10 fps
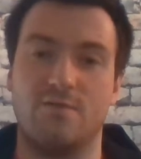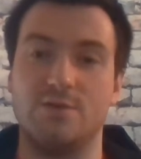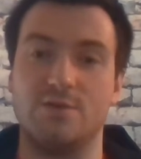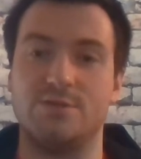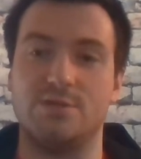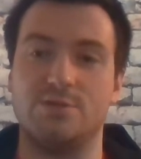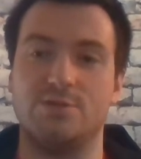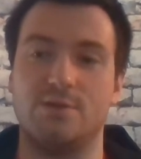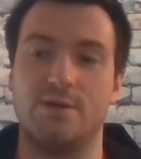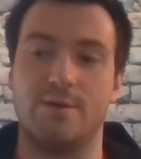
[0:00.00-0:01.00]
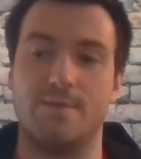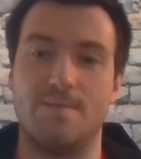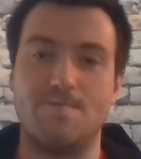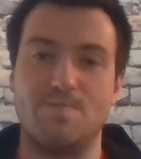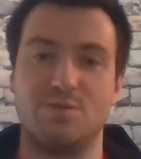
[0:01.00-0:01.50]
for usage.
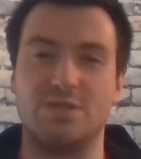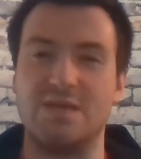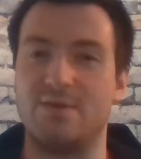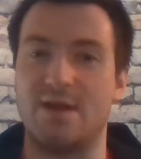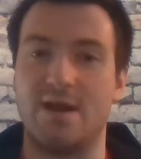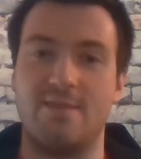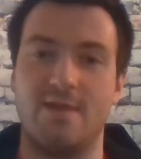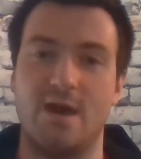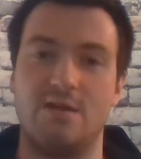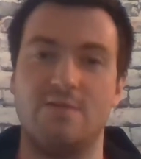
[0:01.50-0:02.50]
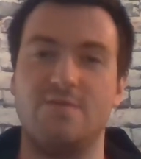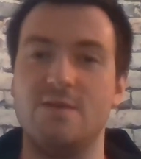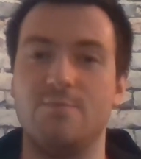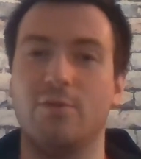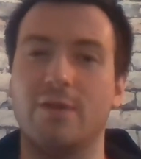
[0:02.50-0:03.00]
Just keep an eye on that. If
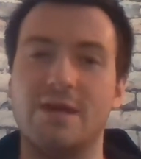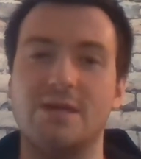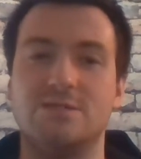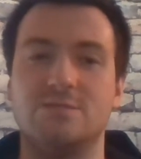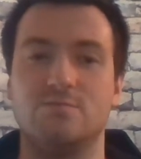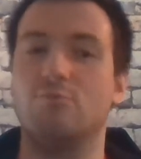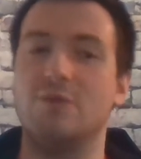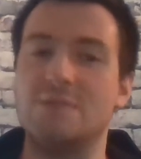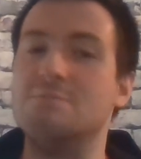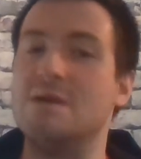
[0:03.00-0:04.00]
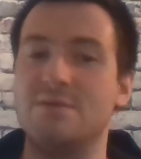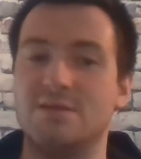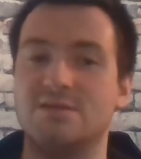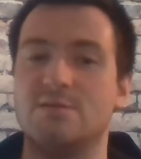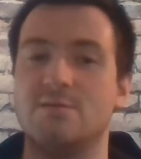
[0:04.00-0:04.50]
he plays, we can maybe
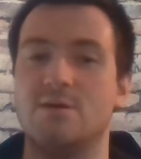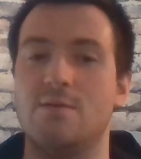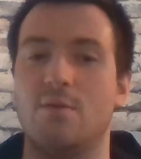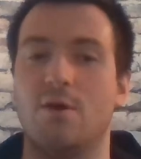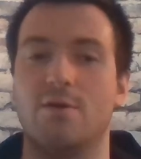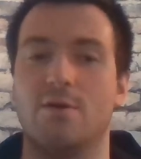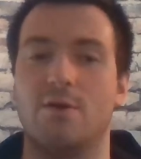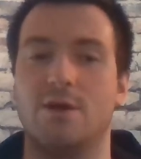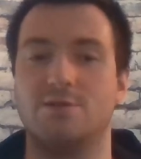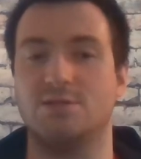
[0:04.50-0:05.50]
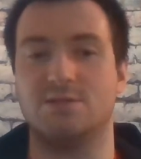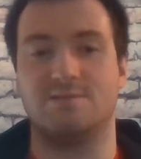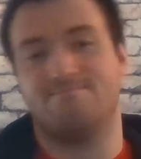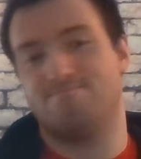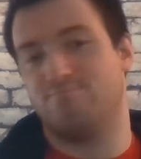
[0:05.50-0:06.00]
consider him, although
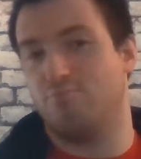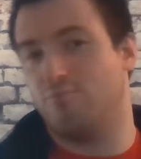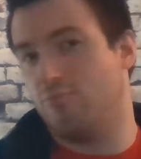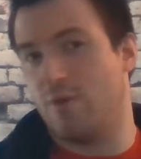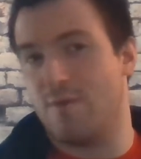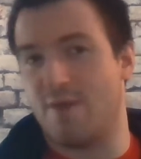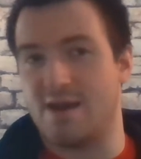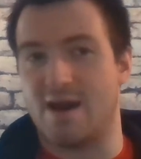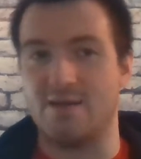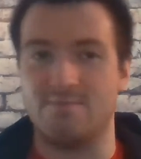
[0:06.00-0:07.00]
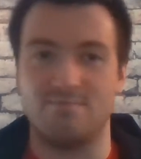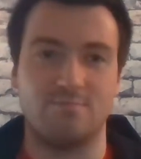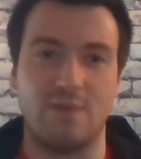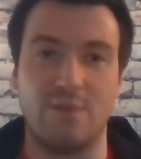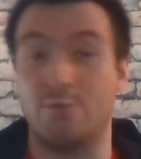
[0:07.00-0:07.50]
we might not.
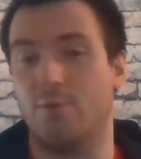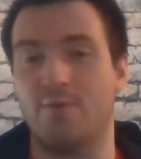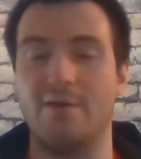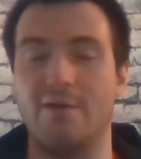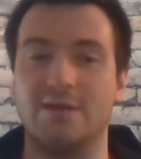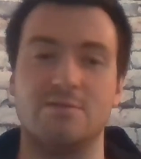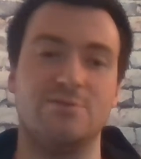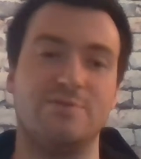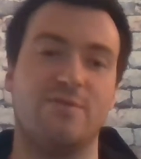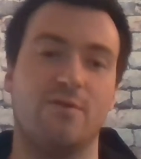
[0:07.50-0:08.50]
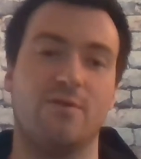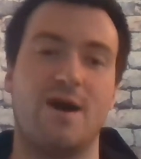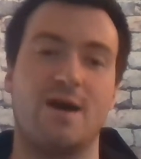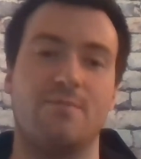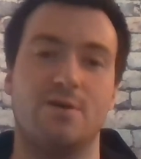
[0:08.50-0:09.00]
I mean, we'll probably get the news before
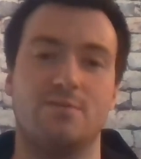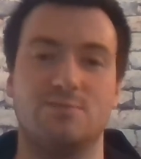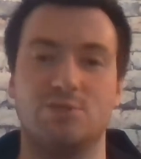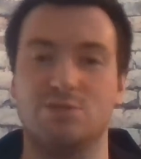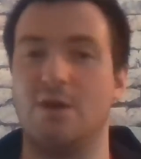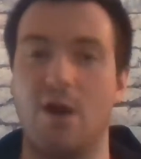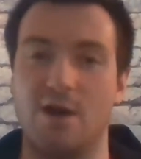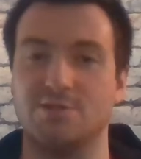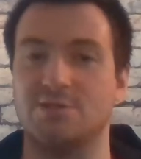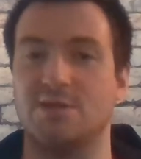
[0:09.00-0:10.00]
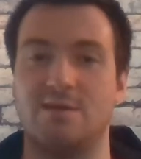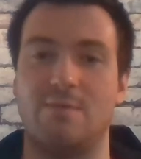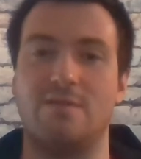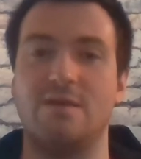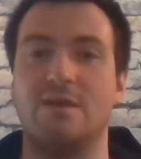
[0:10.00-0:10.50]
lock, but just be cautious on
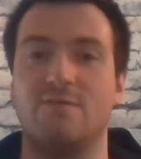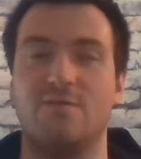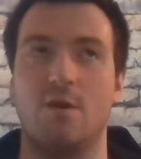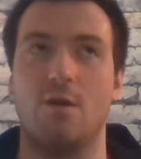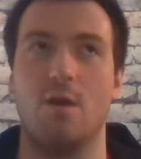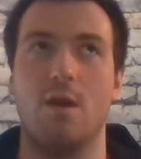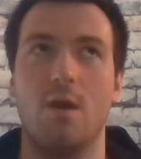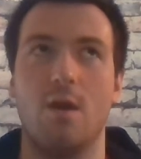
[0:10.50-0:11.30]
him. I think if you're